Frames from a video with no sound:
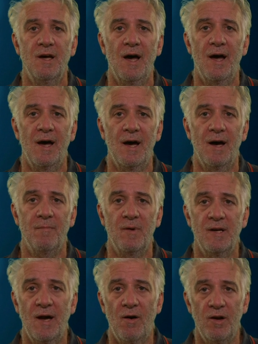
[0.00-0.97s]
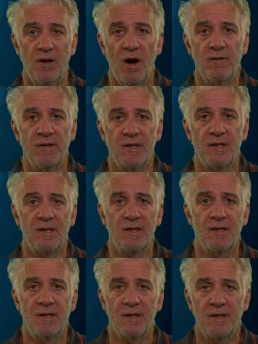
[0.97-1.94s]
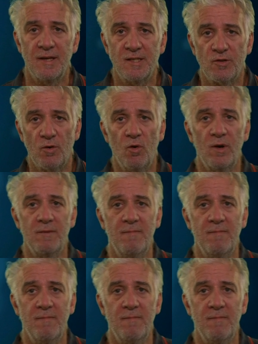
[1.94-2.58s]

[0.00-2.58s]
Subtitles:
Now I know that these are all